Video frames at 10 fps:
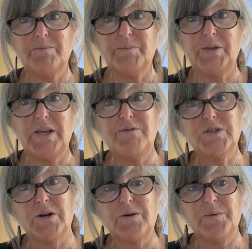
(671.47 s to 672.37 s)

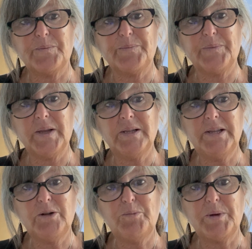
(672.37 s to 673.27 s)
leaves are a
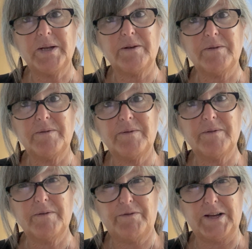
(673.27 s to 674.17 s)
little bit
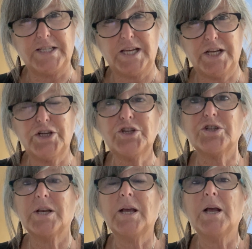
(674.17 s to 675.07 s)

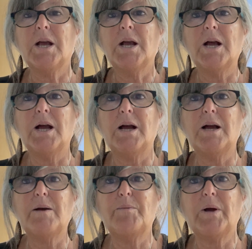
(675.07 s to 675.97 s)
fuzzy-ish.
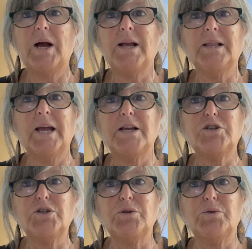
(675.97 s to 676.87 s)
I
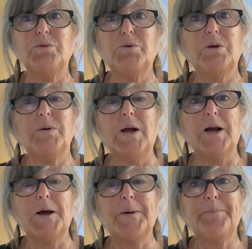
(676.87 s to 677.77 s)
like to
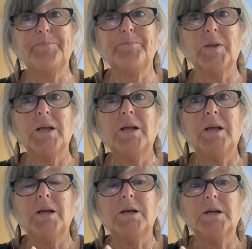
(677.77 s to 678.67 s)

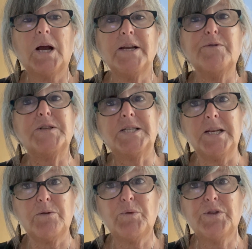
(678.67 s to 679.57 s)
kind of
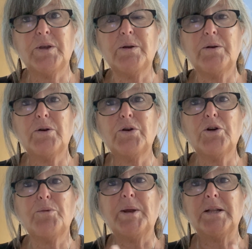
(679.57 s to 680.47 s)
sit with the
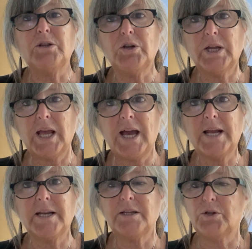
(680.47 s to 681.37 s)
herb and look
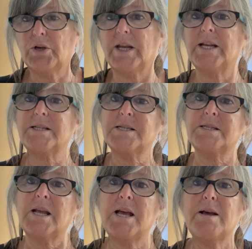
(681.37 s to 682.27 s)
at its
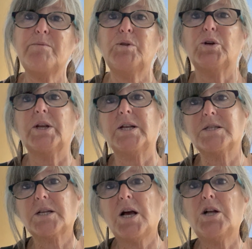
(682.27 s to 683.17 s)
stem, look at
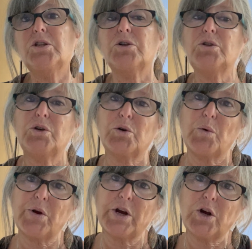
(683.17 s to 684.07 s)
its color, look
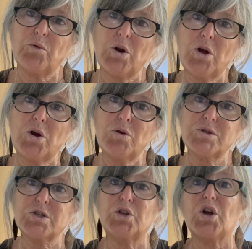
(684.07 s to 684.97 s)
where it
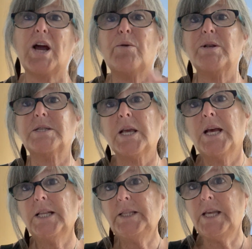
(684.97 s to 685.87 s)
grows, look how its
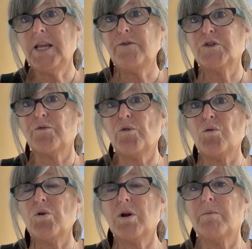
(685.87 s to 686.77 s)
leaves
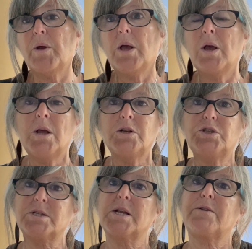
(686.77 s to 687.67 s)
form.
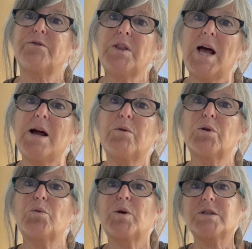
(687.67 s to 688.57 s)
Does it
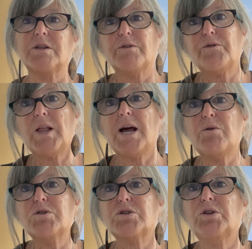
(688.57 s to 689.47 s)
flower? What do the
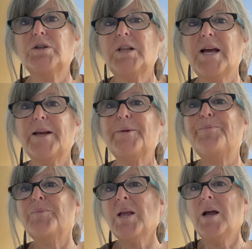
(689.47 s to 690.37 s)
flowers look like?
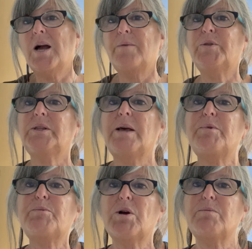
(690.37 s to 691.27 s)
The
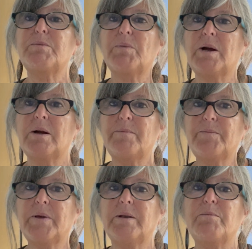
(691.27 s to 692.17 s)
lemon balm
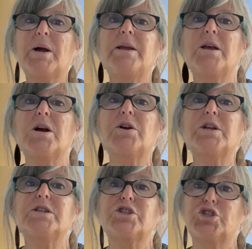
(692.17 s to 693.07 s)
in my yard
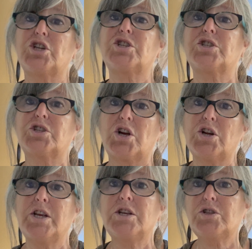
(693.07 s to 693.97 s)
is just
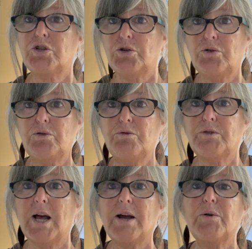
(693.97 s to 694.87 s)
starting to
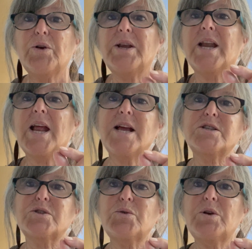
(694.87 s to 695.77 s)
flower, and it
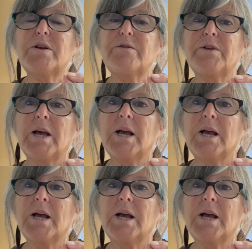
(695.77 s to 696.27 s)
has sort of